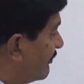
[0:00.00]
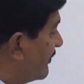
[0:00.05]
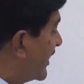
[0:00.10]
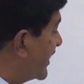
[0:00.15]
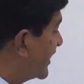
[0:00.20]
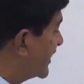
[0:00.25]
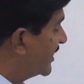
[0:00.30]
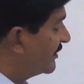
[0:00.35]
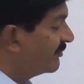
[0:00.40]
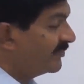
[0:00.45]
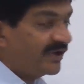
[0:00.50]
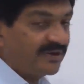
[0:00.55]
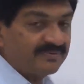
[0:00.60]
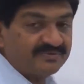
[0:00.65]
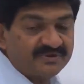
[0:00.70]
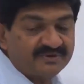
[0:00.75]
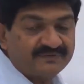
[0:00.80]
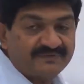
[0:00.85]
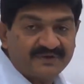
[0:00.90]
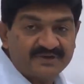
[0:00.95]
bank,
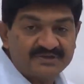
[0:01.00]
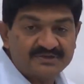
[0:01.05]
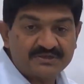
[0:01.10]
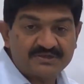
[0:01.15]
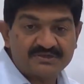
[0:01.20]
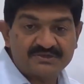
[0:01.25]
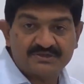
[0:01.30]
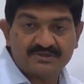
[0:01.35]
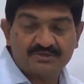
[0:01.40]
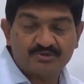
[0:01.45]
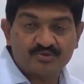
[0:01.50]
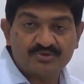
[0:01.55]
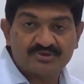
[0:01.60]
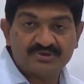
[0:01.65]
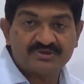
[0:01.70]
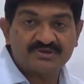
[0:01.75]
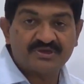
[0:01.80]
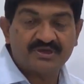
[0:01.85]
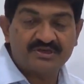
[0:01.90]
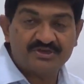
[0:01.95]
NBFCs, financial
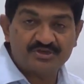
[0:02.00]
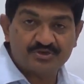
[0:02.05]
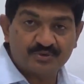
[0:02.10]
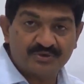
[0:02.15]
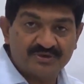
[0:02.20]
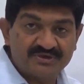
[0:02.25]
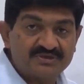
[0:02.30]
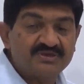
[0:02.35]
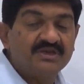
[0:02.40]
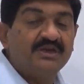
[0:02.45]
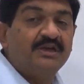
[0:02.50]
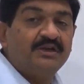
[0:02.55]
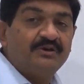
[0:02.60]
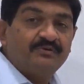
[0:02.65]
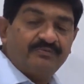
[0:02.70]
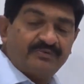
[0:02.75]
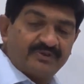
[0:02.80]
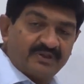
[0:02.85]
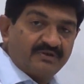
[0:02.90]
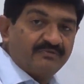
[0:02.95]
institutions and insurance,
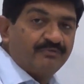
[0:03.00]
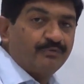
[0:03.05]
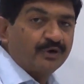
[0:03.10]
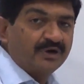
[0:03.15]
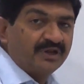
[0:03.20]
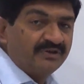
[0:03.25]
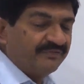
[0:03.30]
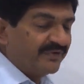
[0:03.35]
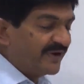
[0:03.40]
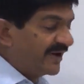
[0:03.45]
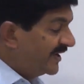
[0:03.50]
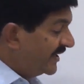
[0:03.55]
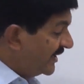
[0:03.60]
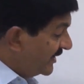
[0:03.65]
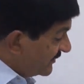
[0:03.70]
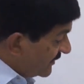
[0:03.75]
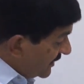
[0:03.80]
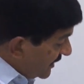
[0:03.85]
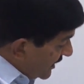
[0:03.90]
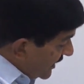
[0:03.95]
within 45
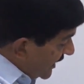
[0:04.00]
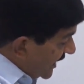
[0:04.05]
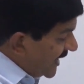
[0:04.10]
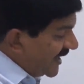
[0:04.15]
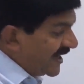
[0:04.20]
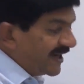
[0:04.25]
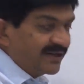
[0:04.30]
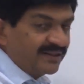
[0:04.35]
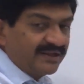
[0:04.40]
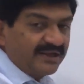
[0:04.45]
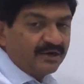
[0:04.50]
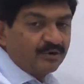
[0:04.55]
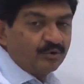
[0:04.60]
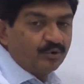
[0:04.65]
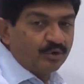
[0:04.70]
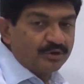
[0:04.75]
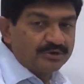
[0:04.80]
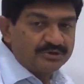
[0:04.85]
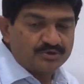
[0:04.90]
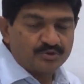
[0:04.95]
days. And there
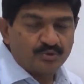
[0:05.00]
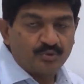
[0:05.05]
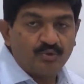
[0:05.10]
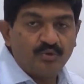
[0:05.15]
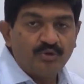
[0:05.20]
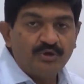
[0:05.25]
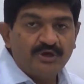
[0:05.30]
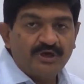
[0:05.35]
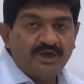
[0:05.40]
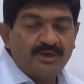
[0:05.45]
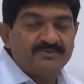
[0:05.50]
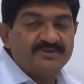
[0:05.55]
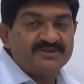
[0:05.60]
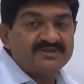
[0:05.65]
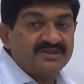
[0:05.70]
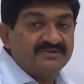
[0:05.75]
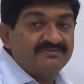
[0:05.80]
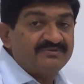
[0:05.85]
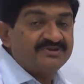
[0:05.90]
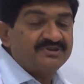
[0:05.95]
also, if the
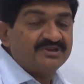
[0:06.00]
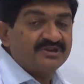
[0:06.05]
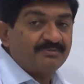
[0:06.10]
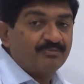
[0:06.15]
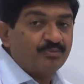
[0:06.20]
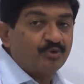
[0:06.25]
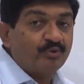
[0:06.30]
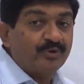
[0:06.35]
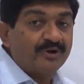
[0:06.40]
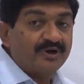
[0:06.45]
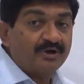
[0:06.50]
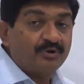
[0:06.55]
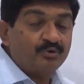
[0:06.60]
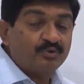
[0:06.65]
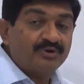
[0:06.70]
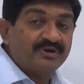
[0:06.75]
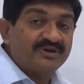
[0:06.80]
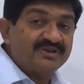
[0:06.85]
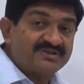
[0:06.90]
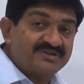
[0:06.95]
services are provided to
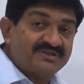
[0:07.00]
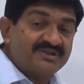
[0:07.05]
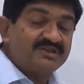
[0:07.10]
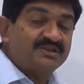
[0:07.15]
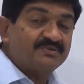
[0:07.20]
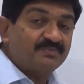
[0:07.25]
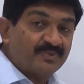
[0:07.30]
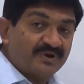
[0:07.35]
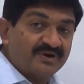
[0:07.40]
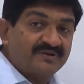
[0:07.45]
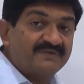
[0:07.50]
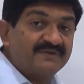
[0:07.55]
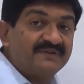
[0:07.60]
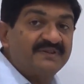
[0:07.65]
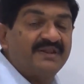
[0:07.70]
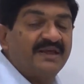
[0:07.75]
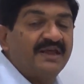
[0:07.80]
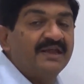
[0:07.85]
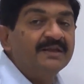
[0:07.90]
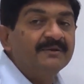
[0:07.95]
the distinct
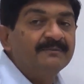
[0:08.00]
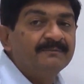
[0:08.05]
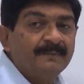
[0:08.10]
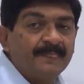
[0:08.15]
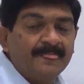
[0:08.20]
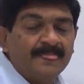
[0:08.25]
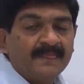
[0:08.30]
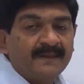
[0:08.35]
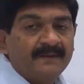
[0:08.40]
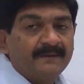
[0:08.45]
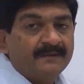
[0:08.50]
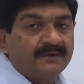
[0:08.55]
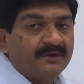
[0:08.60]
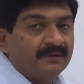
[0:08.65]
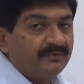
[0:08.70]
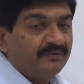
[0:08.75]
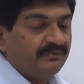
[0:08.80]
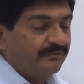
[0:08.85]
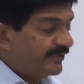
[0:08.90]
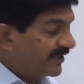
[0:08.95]
person, then
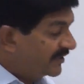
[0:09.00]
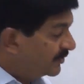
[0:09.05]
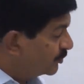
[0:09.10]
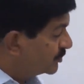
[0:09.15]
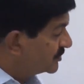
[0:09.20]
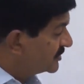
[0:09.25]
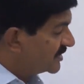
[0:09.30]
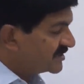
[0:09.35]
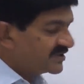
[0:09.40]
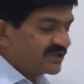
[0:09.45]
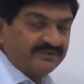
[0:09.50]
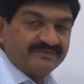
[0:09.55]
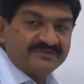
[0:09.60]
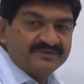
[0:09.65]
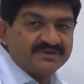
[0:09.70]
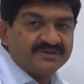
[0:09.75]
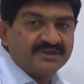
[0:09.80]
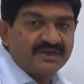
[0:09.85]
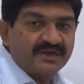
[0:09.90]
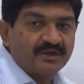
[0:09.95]
when those
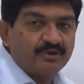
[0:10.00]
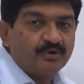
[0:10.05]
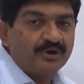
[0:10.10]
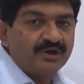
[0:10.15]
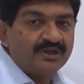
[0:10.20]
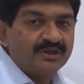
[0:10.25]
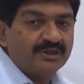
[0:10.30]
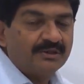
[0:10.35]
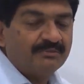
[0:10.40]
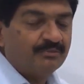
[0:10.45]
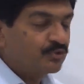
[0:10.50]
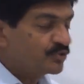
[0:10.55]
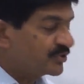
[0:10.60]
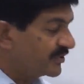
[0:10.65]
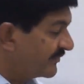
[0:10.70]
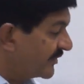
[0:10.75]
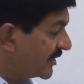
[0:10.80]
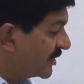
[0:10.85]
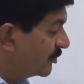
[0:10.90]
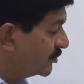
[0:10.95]
services are recorded in the books
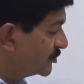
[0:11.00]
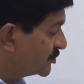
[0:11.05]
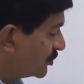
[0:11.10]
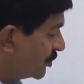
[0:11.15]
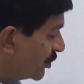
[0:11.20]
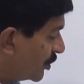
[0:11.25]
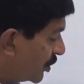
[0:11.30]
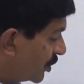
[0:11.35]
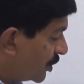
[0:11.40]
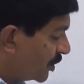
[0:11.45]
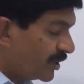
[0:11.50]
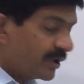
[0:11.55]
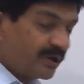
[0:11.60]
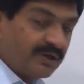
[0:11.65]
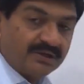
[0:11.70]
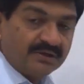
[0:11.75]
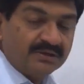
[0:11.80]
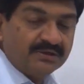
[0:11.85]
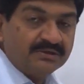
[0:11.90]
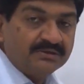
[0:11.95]
of account
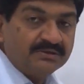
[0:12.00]
or